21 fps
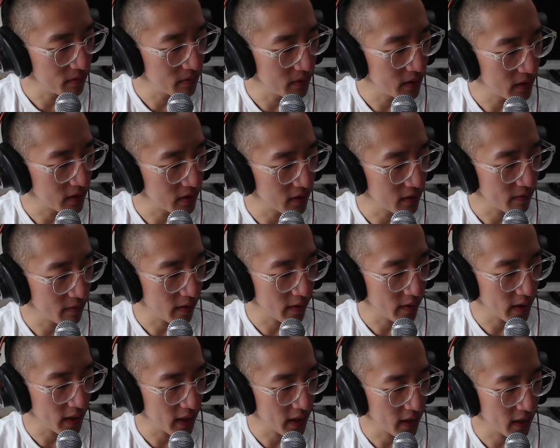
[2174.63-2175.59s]
it's a
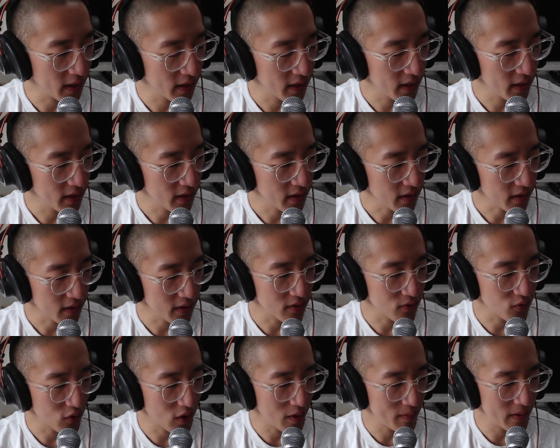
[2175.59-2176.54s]
very good
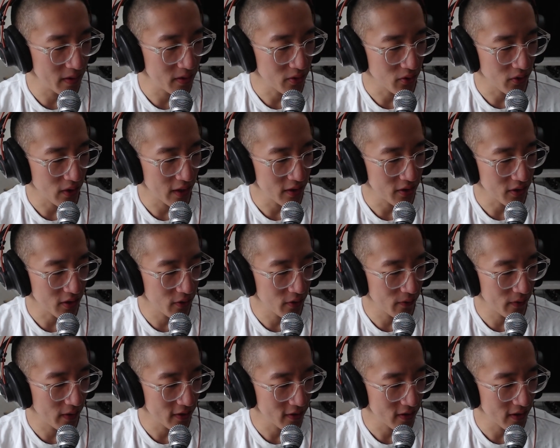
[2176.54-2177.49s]
drama, so you guys should go
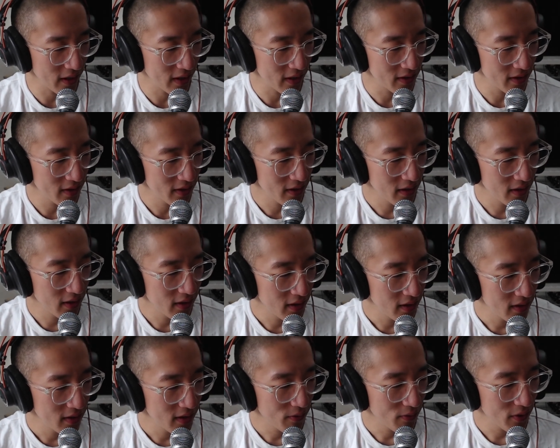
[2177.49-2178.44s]
watch that.
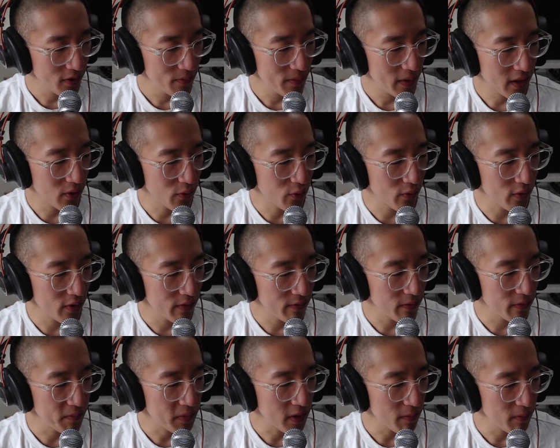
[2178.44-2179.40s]
They want to make a world
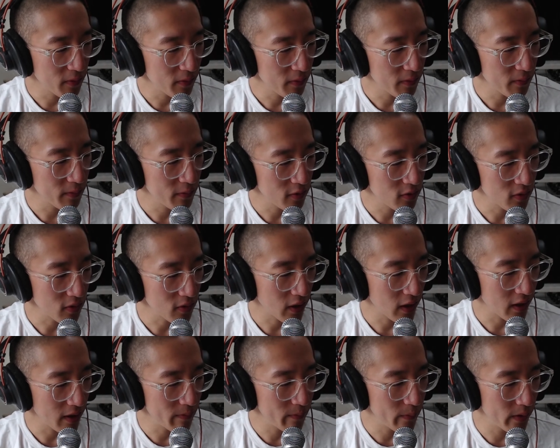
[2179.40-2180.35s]
for people to
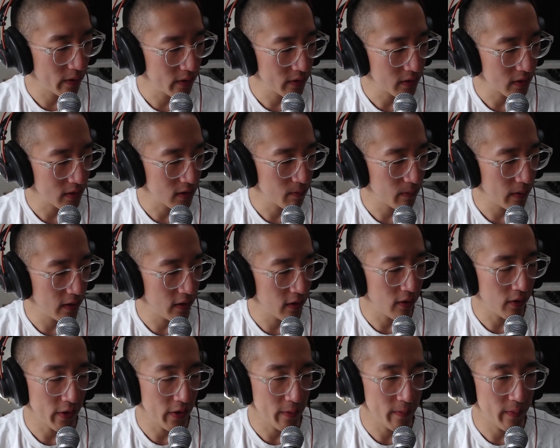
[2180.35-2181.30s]
get immersed and spend
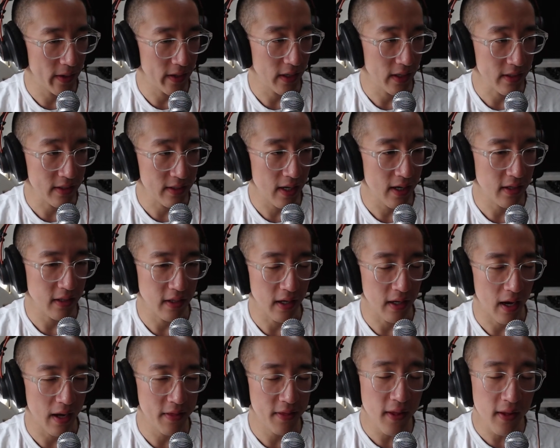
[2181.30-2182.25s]
all their money. Exactly.
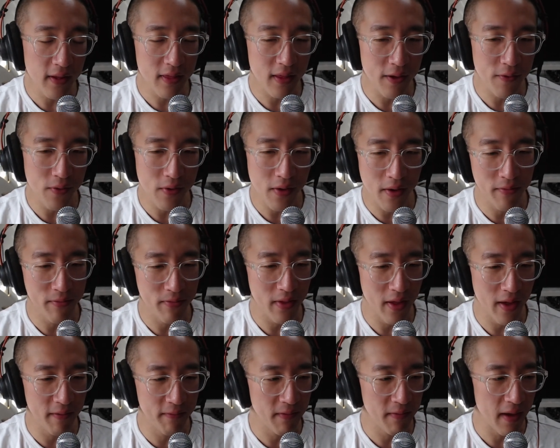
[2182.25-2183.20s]
I think
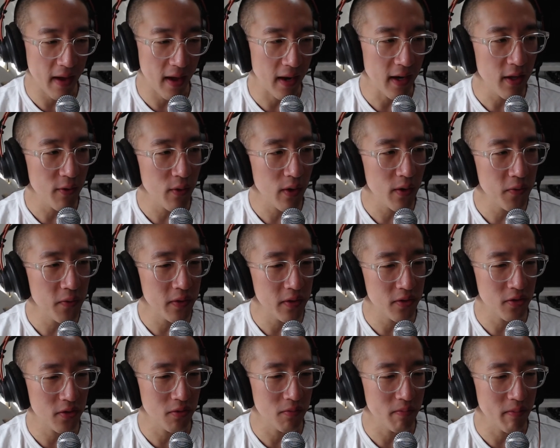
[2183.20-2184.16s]
if anyone was
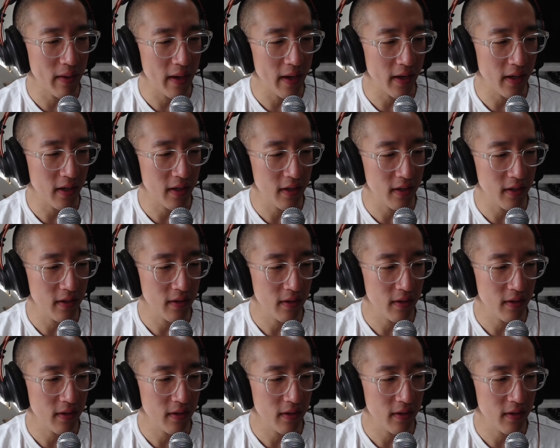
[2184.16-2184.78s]
to make